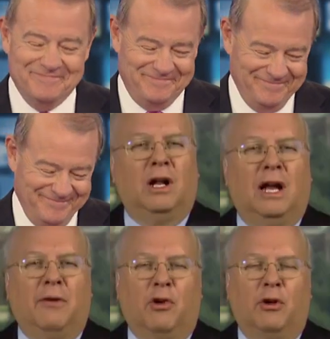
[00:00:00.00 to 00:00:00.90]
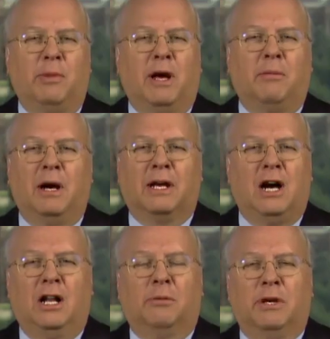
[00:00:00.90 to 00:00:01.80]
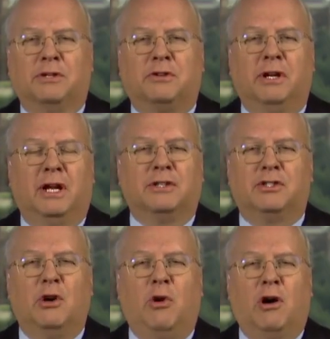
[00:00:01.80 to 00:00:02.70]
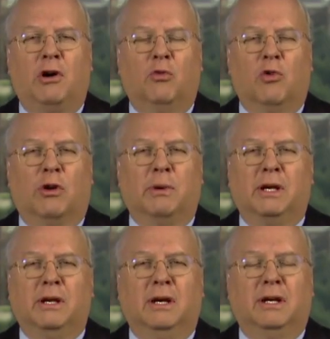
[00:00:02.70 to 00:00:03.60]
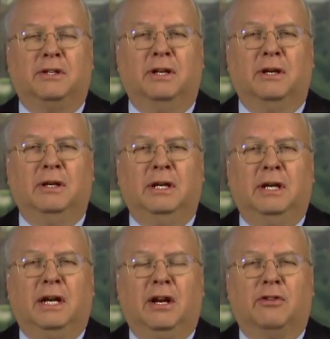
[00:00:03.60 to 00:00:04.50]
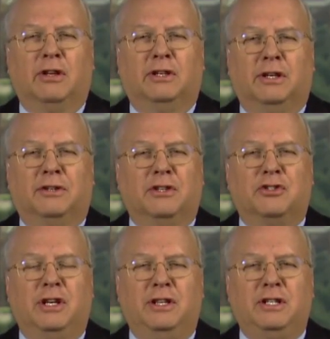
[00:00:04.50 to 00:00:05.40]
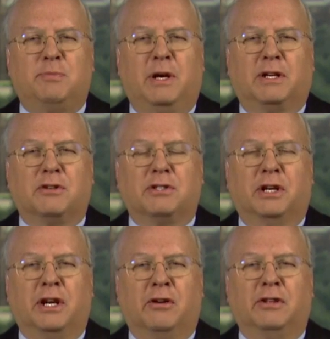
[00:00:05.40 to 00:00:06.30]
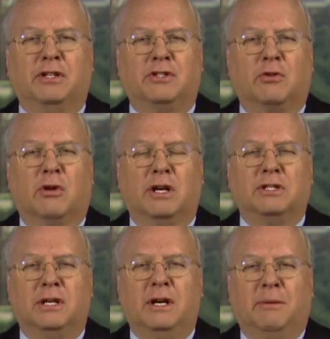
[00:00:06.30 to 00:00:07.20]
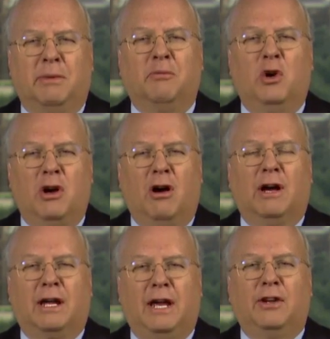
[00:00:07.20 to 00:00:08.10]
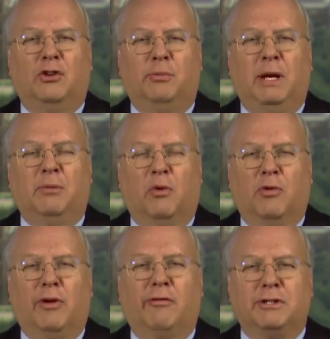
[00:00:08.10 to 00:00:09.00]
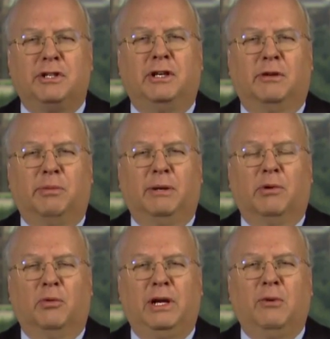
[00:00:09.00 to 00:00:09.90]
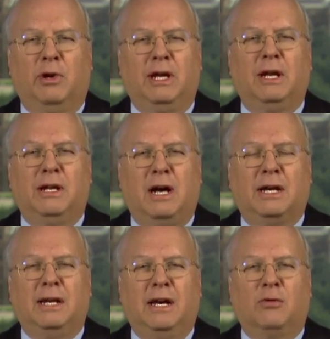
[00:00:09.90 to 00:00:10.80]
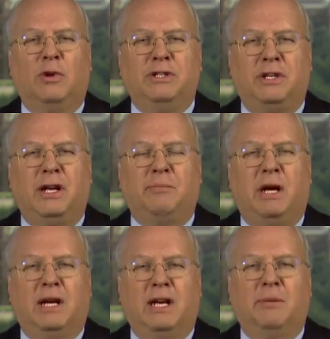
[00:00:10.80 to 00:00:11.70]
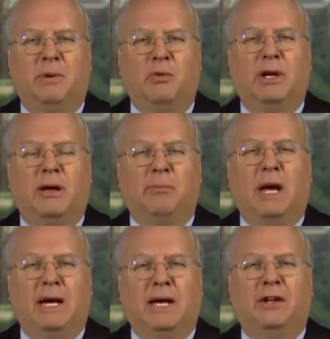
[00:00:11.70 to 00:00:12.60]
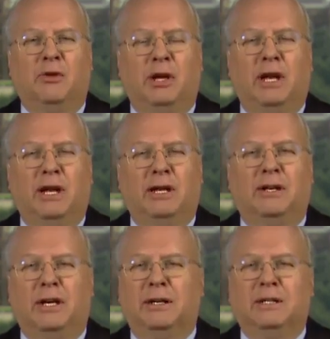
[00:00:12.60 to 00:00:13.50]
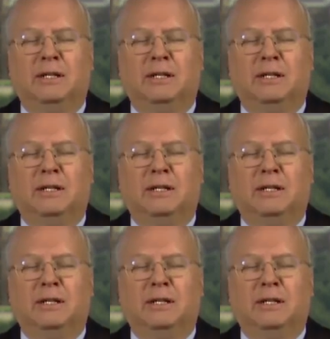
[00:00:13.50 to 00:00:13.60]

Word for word: well, I wrote about it in my column yesterday, and it's so heartwarming uh, to hear the, to, to see these pictures and hear these stories. But we are a can-do people. We're resilient people. We get we get knocked down, we stand back up, and we get back into it. And uh,